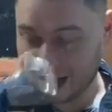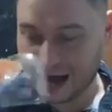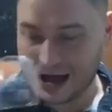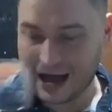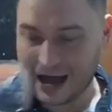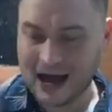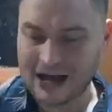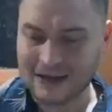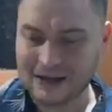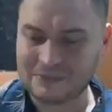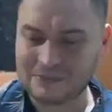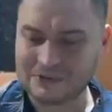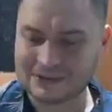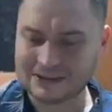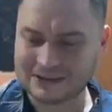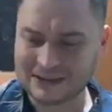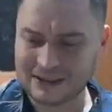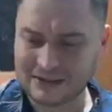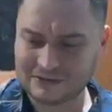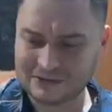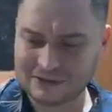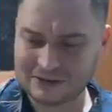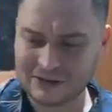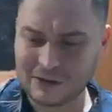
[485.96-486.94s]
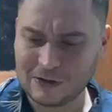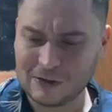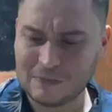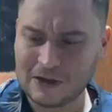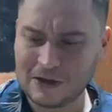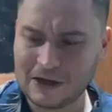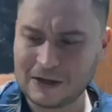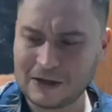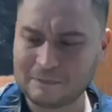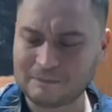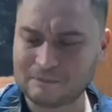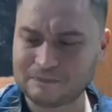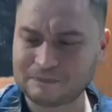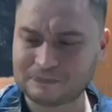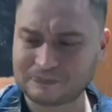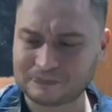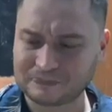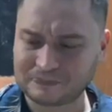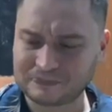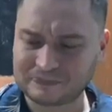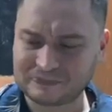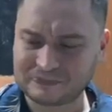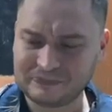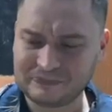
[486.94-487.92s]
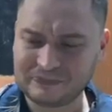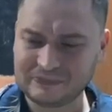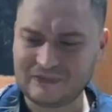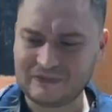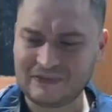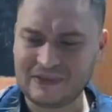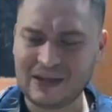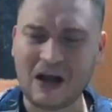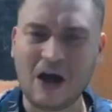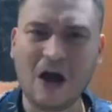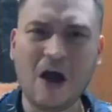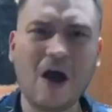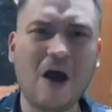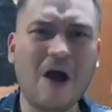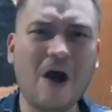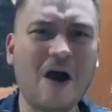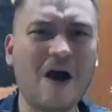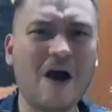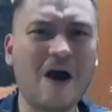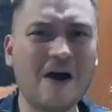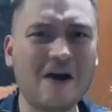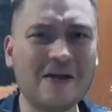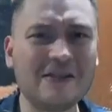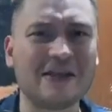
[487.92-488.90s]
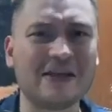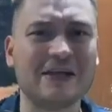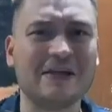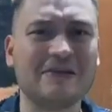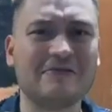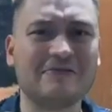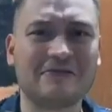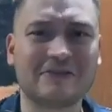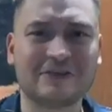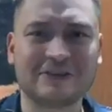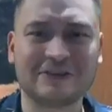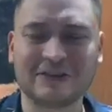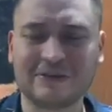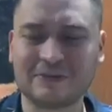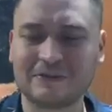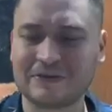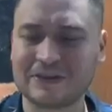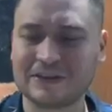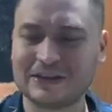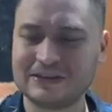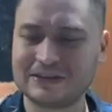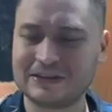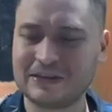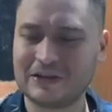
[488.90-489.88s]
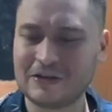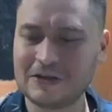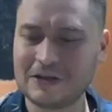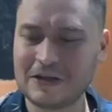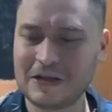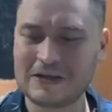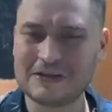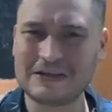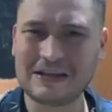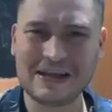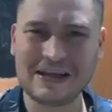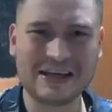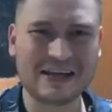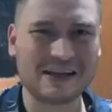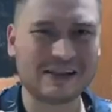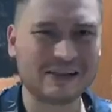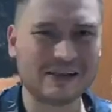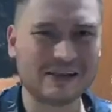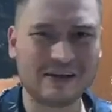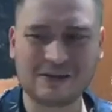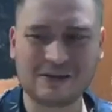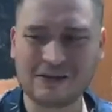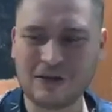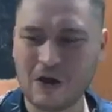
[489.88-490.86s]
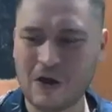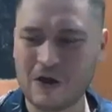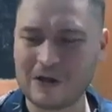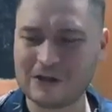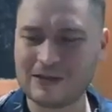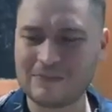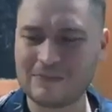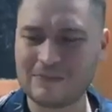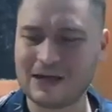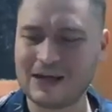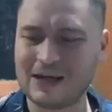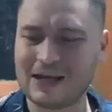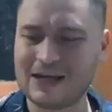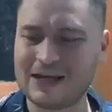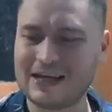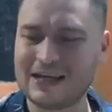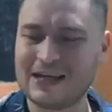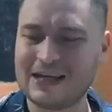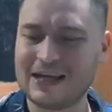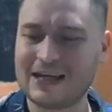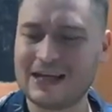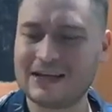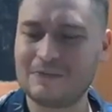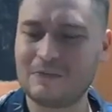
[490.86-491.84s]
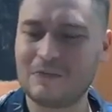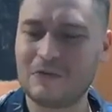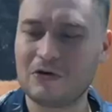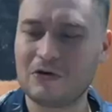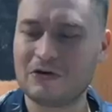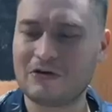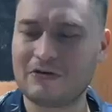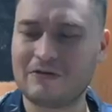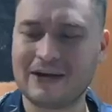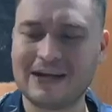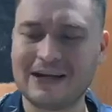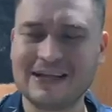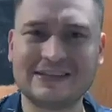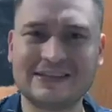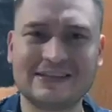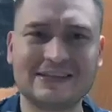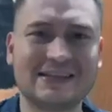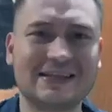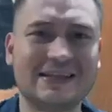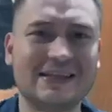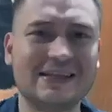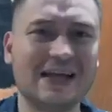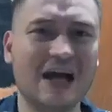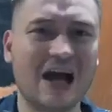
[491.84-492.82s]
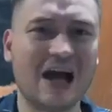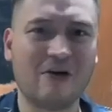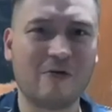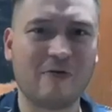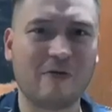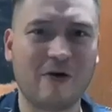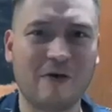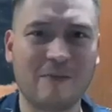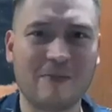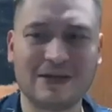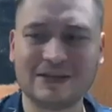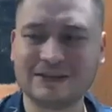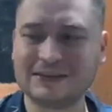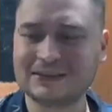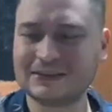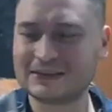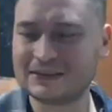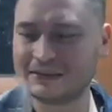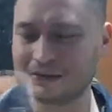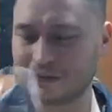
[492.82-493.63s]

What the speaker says: I perceive some honey for some reason. I like a little honey, but I get more raisin aromas,